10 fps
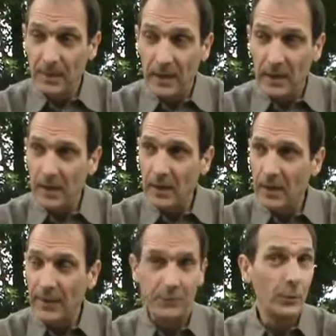
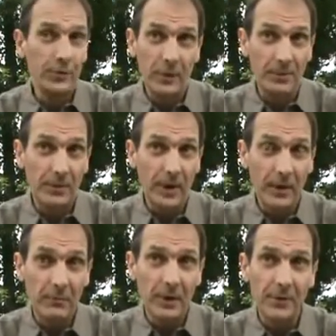uh, that's always going to
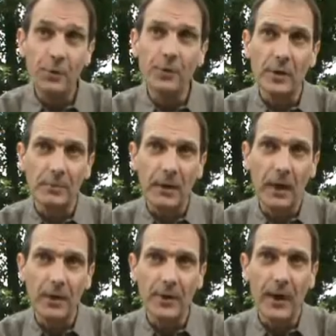pertain. It's always going to be
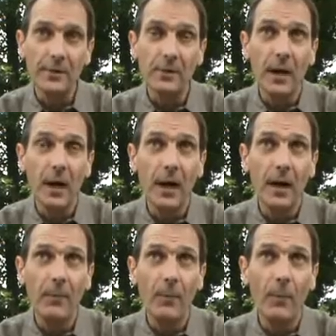like that.
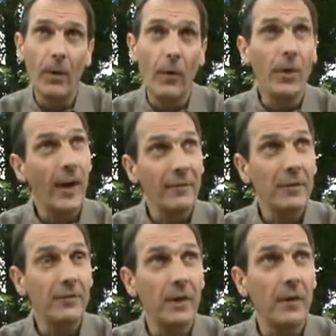Um, although,
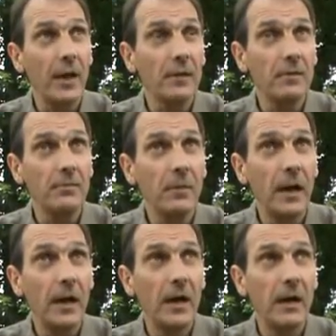having said that,
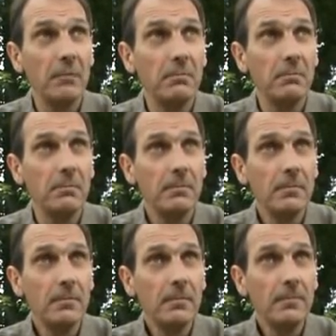um,
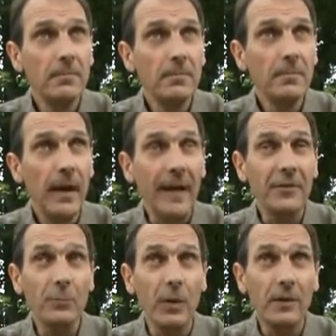
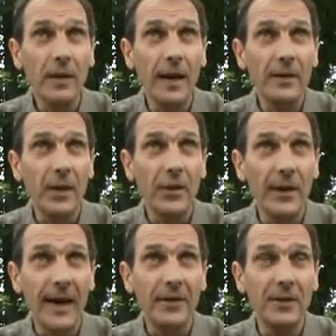Alice in Wonderland, I
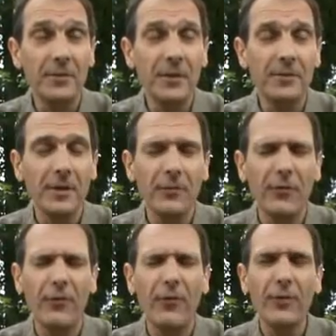think, had a, it's done
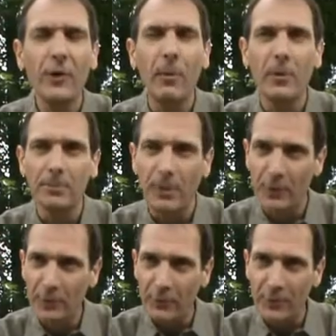phenomenal
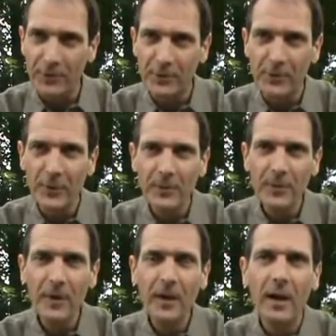box office
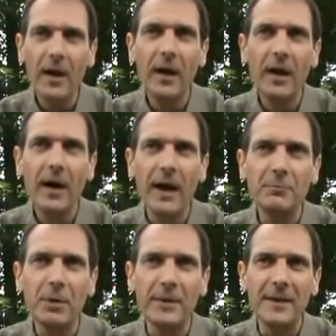uh,
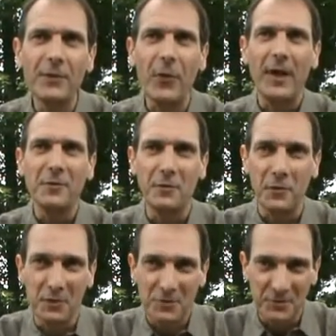and probably isn't that
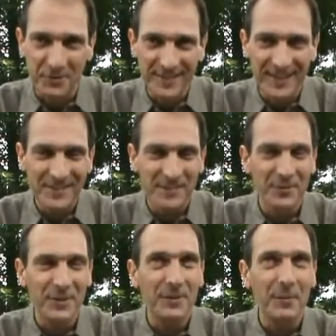story driven as a
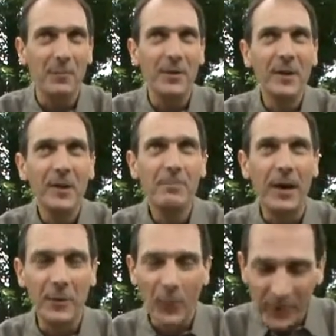film.
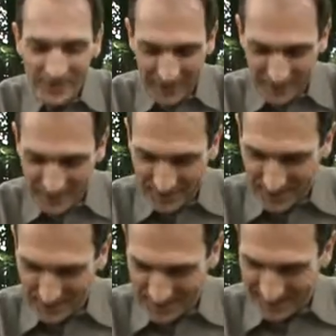Okay. you always have these
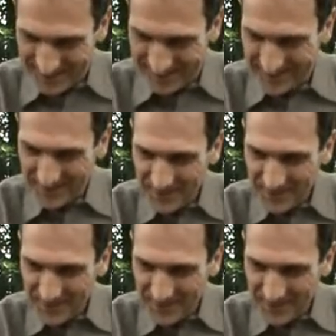exceptions.